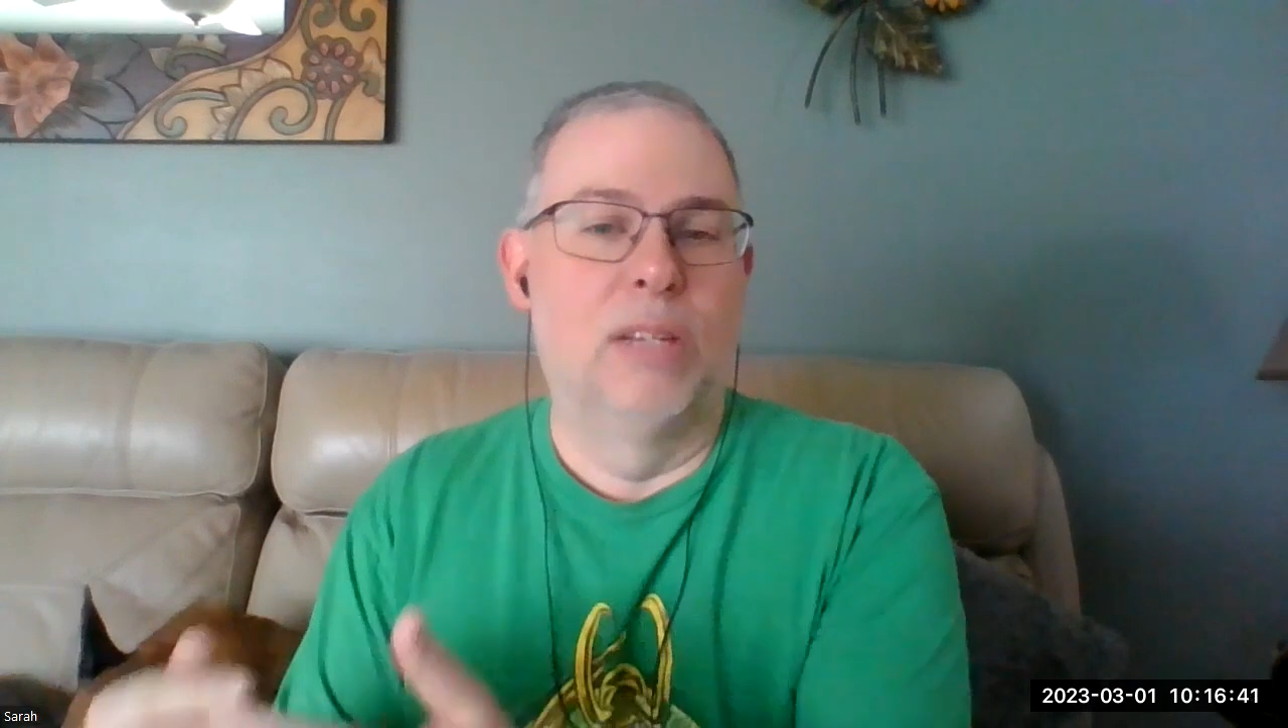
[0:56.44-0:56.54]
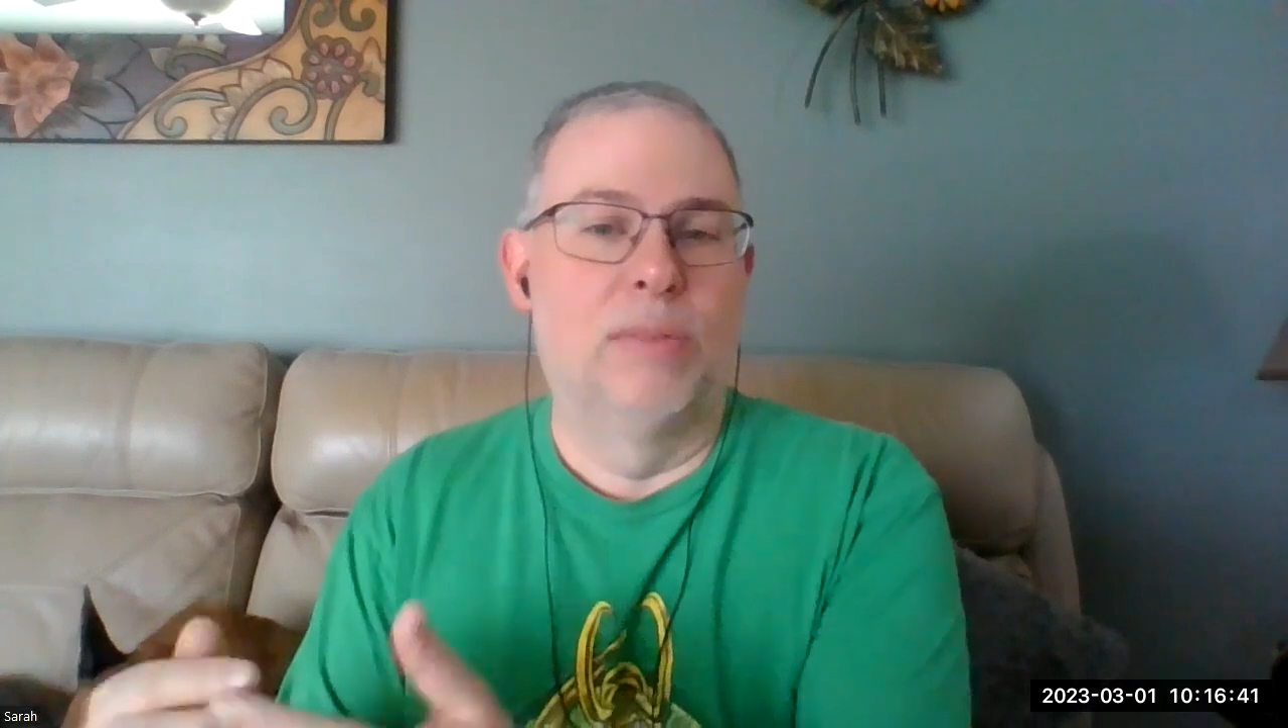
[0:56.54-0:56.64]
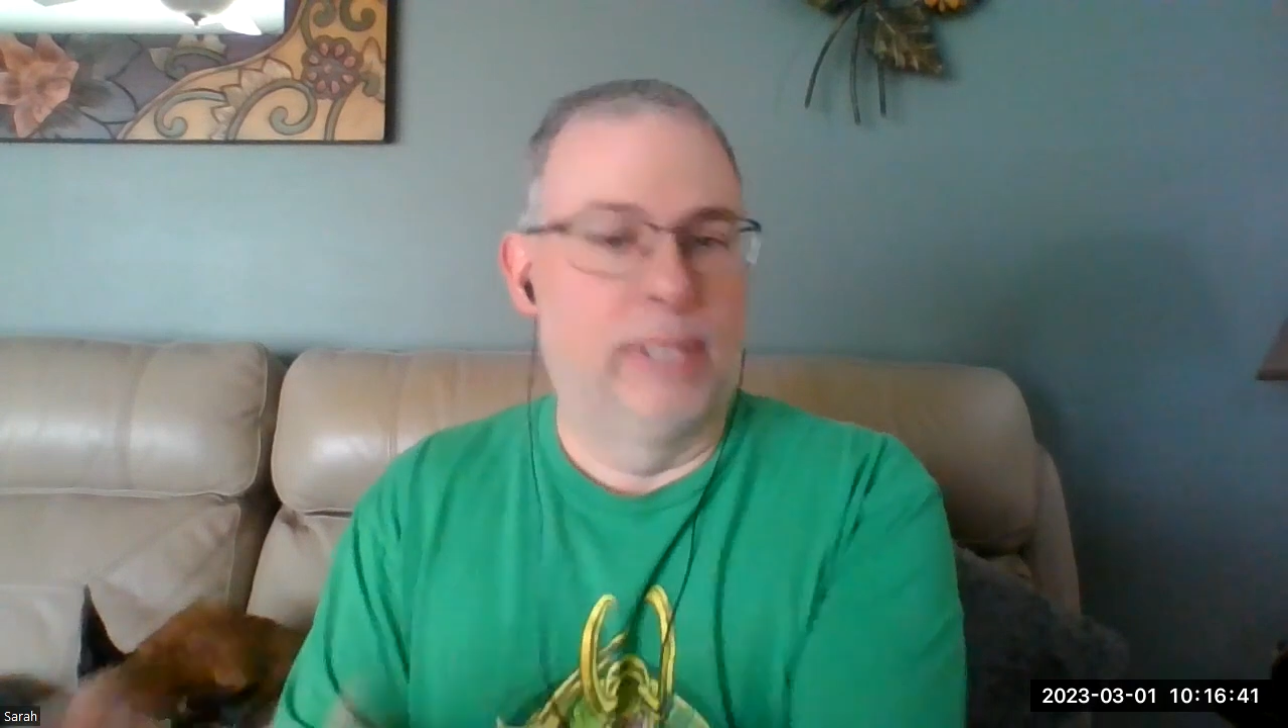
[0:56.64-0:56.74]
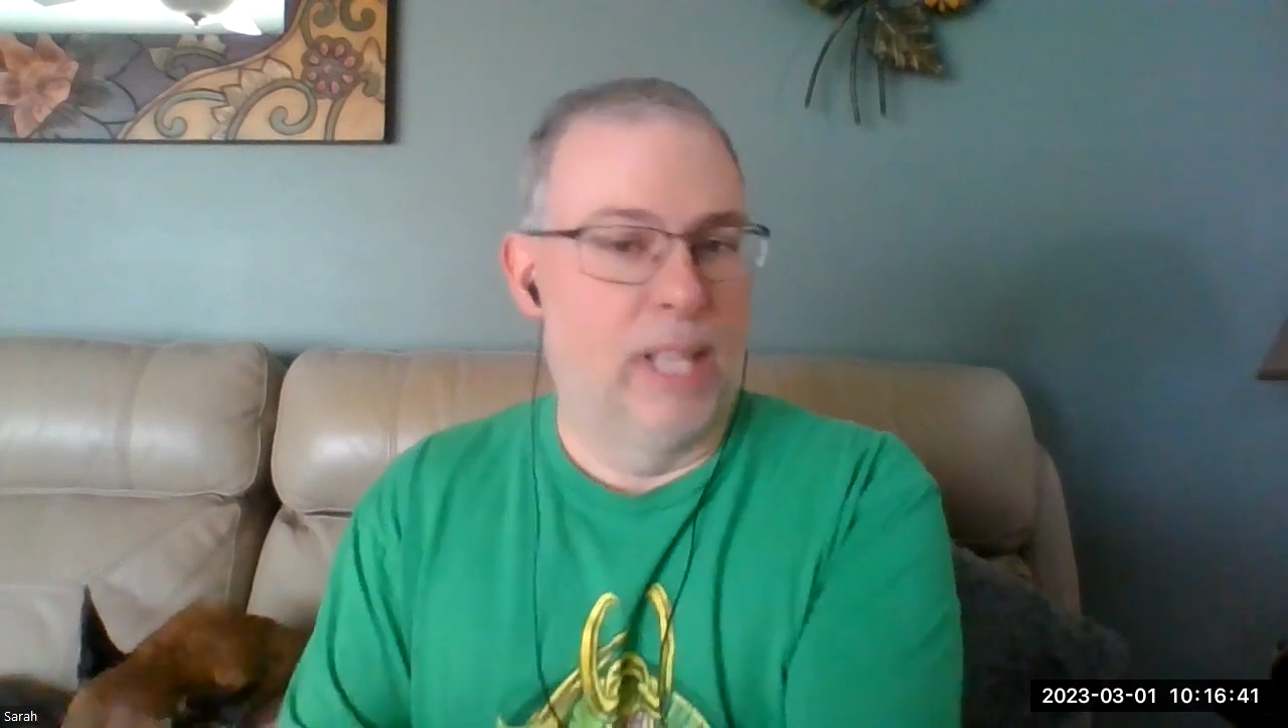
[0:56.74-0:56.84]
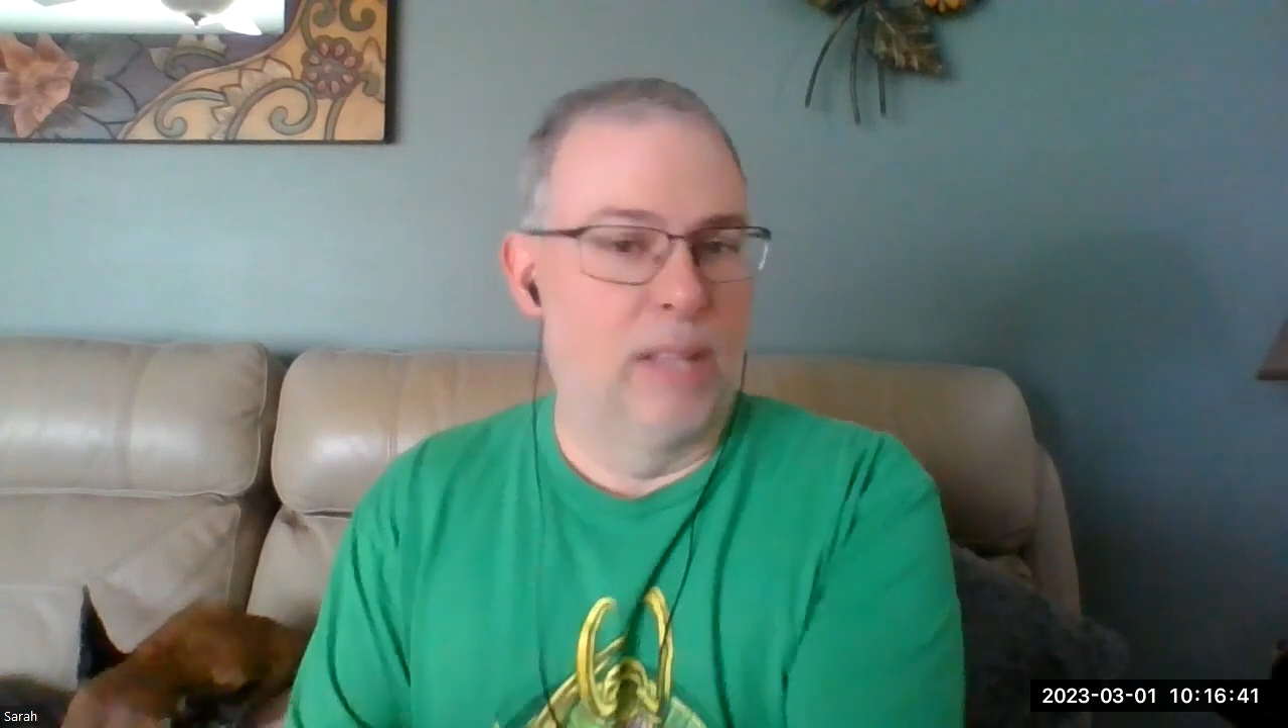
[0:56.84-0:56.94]

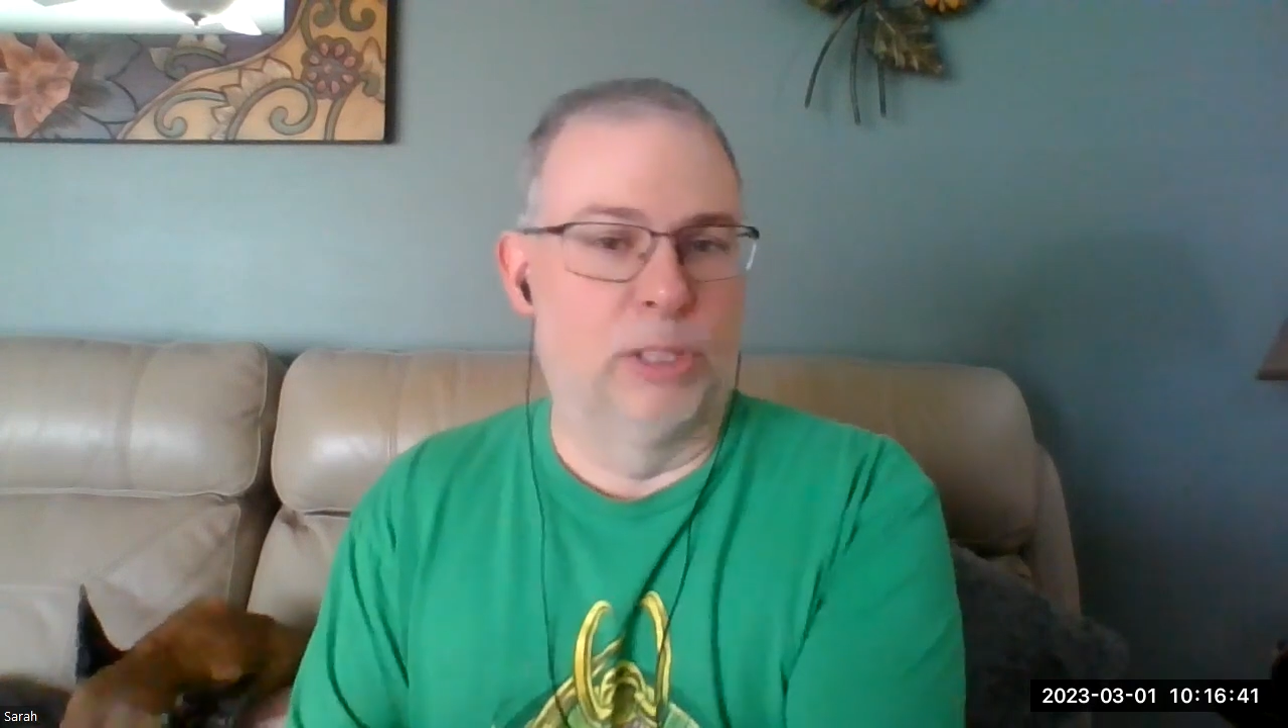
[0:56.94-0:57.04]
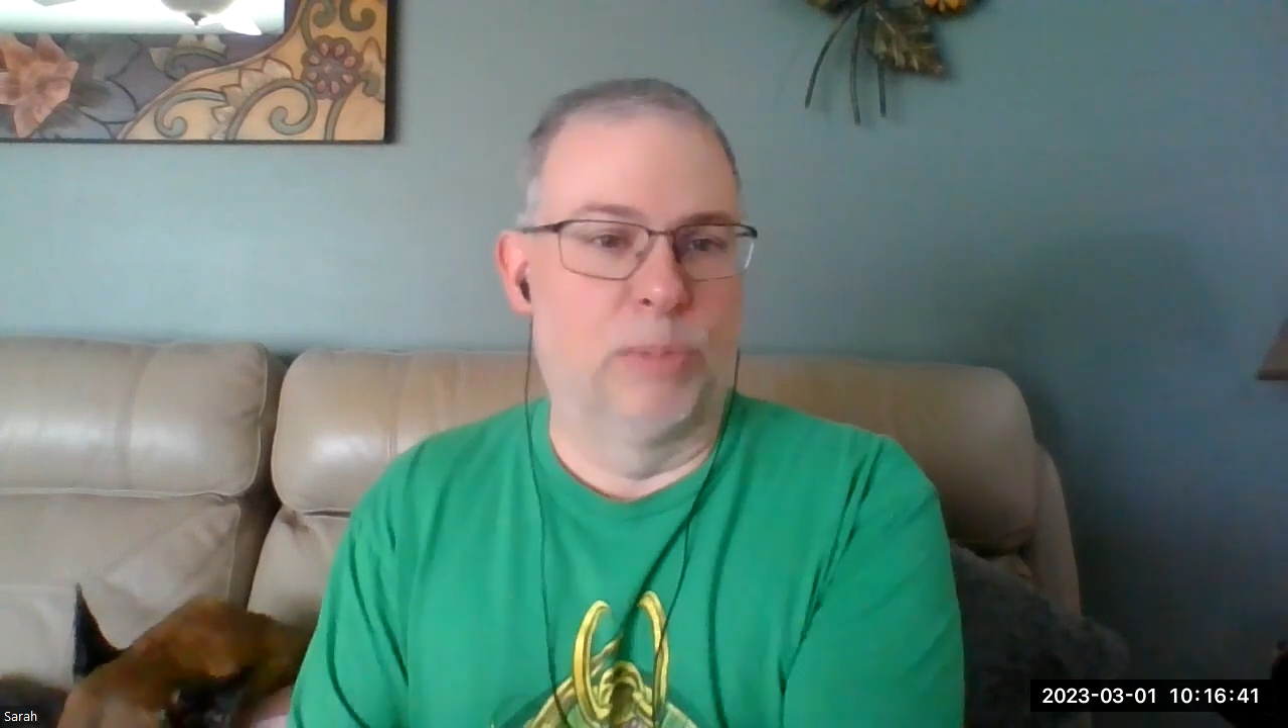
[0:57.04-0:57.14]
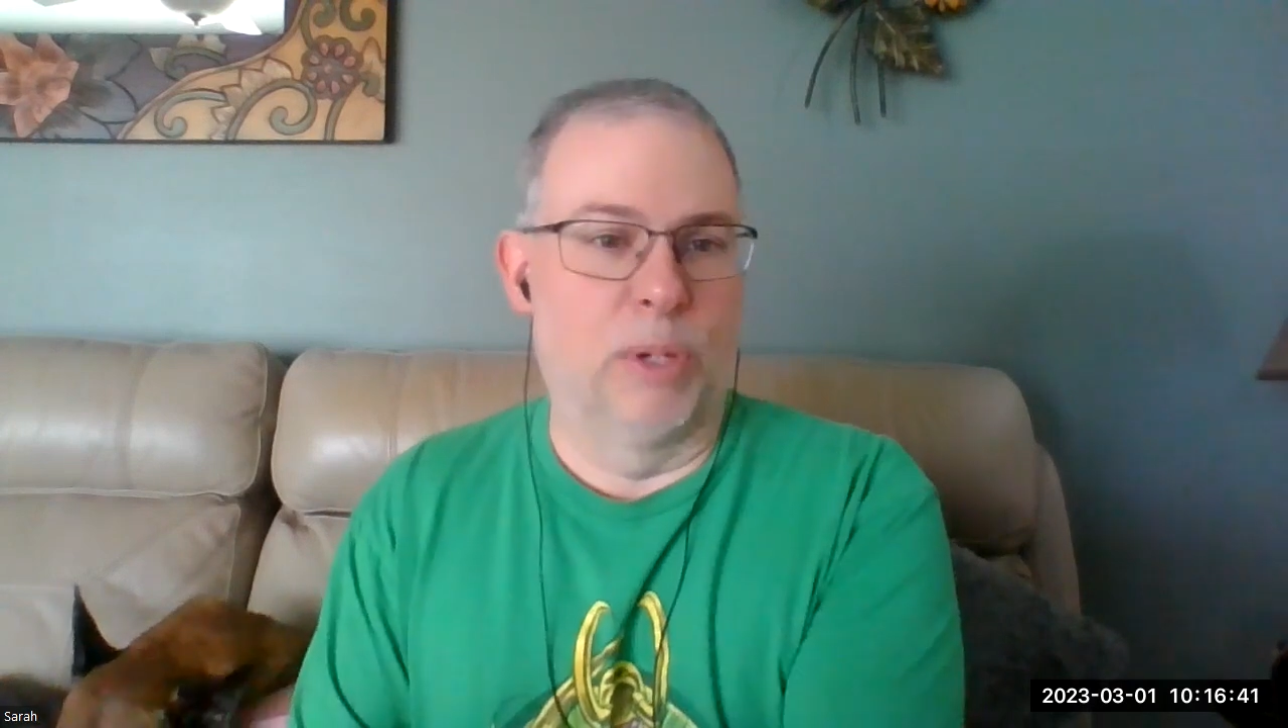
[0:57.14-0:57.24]
for television